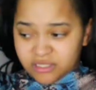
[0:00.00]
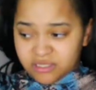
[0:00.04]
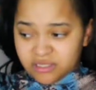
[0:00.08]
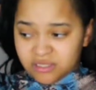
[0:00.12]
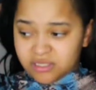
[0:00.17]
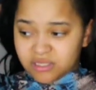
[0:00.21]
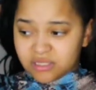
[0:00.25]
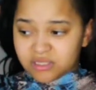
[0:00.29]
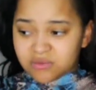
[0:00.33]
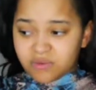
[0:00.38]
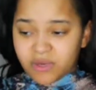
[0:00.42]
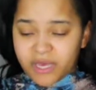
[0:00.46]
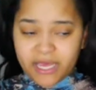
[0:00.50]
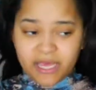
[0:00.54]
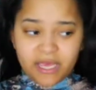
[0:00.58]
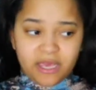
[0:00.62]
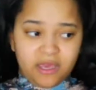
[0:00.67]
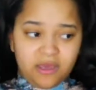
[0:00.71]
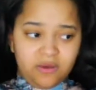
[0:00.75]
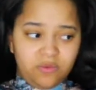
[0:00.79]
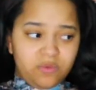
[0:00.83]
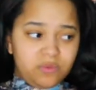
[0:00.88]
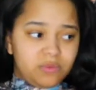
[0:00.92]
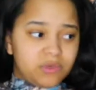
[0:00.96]
this is why I
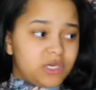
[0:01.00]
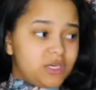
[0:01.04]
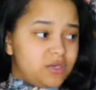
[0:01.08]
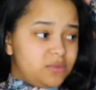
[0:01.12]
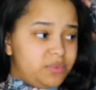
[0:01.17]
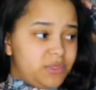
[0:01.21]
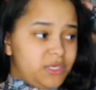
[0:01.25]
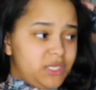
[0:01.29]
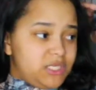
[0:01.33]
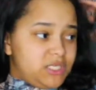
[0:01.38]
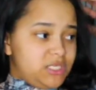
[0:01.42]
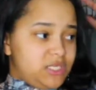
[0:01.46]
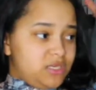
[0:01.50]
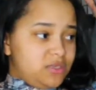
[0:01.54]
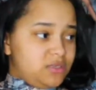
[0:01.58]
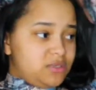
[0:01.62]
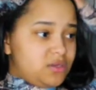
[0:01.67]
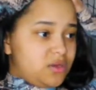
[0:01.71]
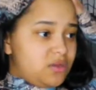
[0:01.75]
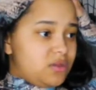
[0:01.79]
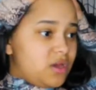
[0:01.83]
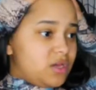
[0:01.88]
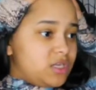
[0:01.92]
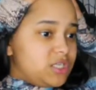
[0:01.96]
hate when companies take so long